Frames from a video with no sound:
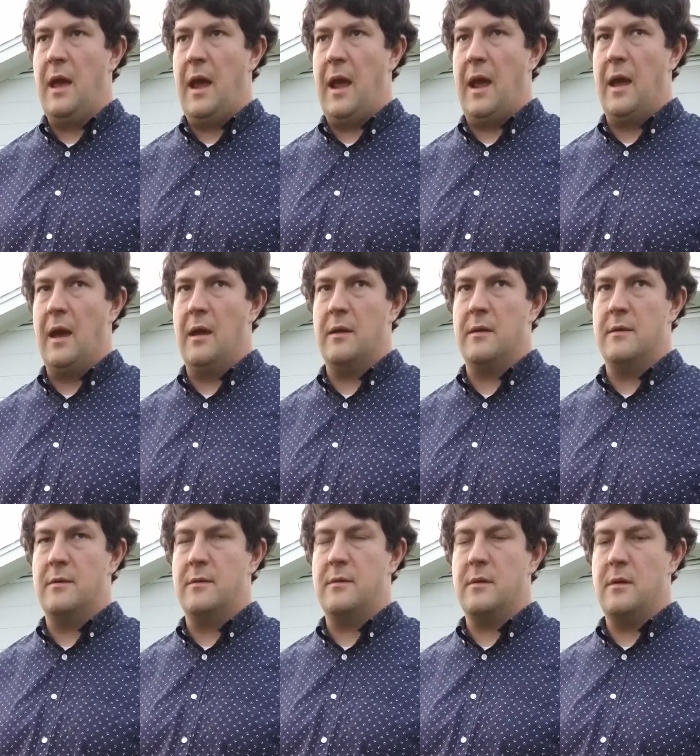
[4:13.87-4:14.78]
And
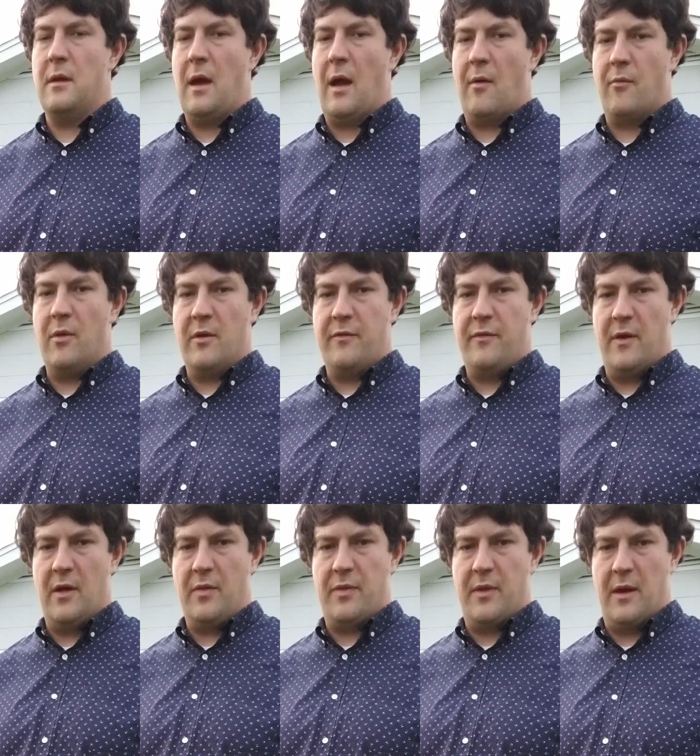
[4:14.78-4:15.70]
I really
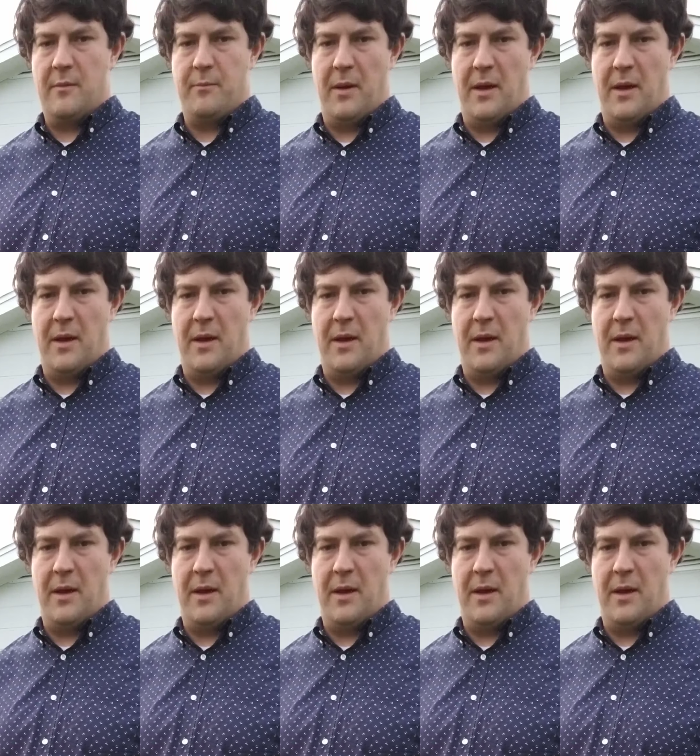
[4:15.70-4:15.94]
felt that